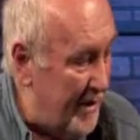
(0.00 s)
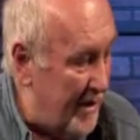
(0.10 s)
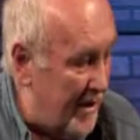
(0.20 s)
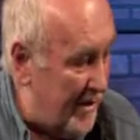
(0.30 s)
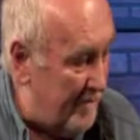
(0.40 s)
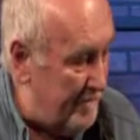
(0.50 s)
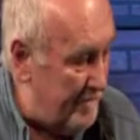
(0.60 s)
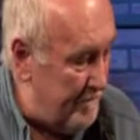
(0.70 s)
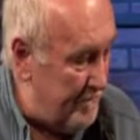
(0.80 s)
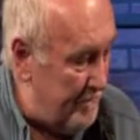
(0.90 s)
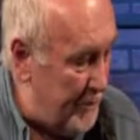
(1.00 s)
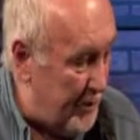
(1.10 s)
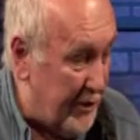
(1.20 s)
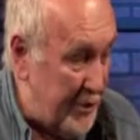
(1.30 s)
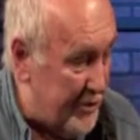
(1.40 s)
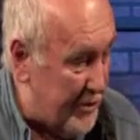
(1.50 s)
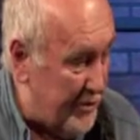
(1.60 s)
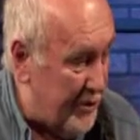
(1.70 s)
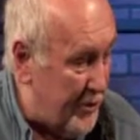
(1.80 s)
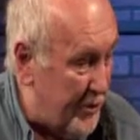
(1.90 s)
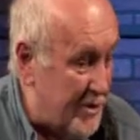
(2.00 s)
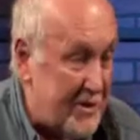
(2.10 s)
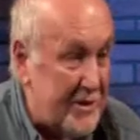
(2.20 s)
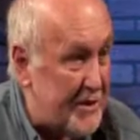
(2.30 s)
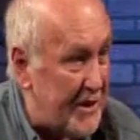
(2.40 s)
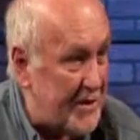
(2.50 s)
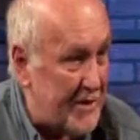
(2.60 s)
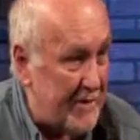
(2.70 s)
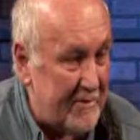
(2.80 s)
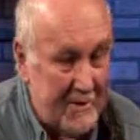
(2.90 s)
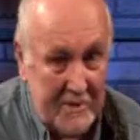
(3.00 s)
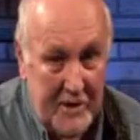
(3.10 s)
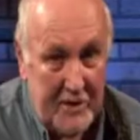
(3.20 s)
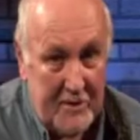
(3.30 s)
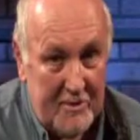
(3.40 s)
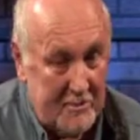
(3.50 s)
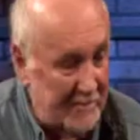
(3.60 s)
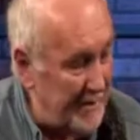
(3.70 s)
You can use other chords, this A7 here.